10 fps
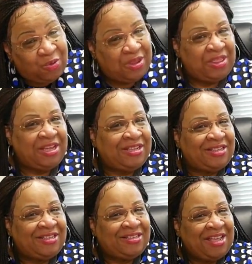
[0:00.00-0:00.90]
One thing, it
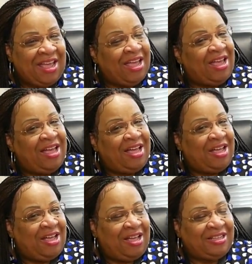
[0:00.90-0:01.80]
says,
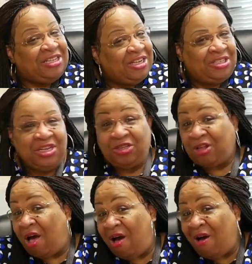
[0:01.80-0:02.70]
a
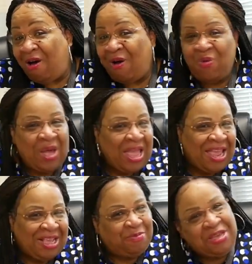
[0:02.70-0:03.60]
sentence
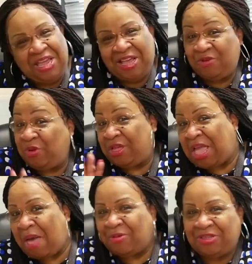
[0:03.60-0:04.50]
always begins with a
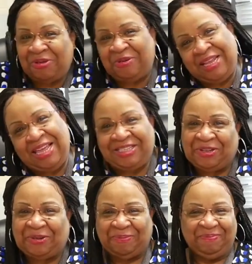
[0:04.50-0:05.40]
capital
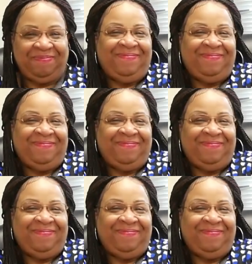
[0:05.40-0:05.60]
letter.